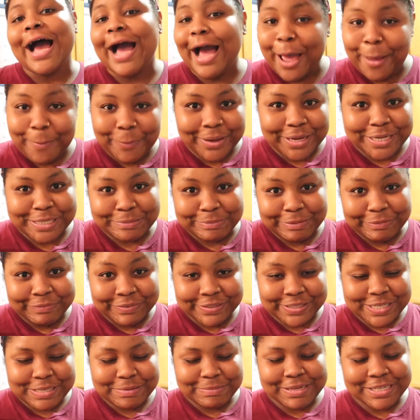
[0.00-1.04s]
I passed my
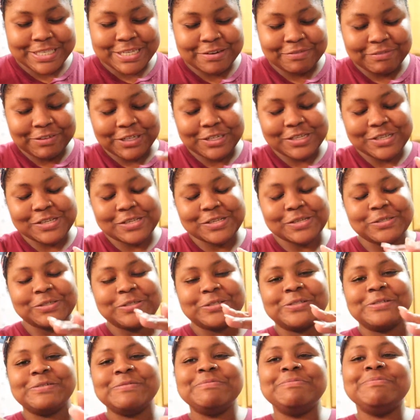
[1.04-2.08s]
first semester of nursing
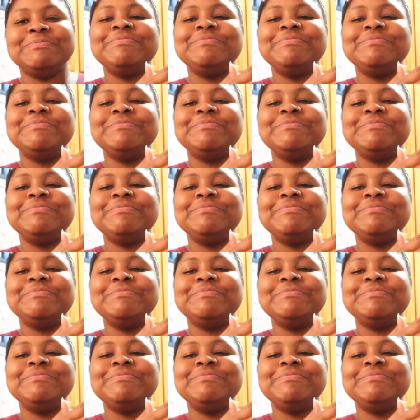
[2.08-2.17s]
school.